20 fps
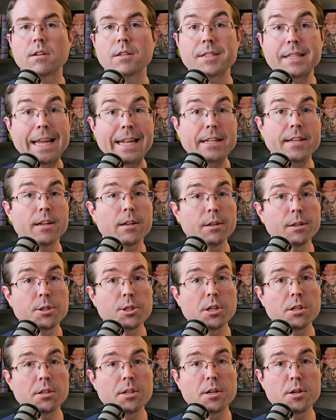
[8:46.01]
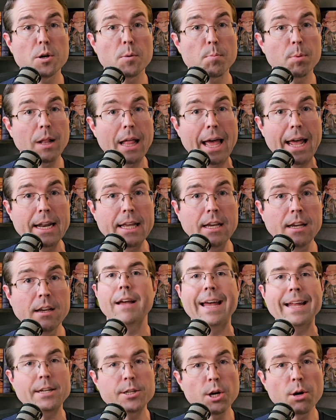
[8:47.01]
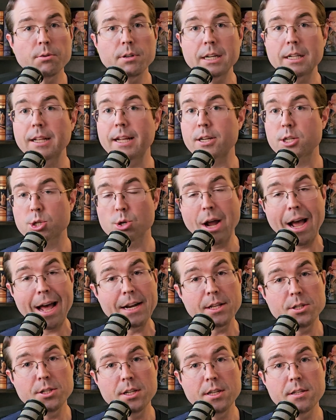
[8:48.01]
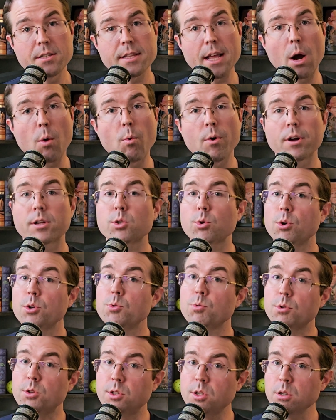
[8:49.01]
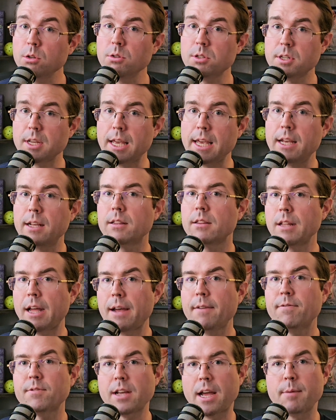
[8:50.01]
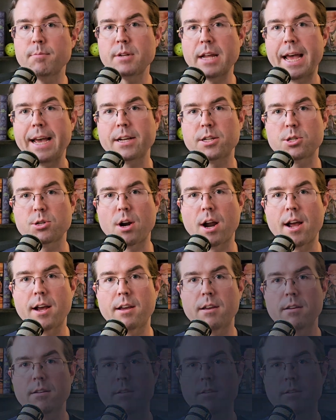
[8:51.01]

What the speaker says: Stay diligent in your planning and don't neglect strategies that work towards reducing lifetime tax drag.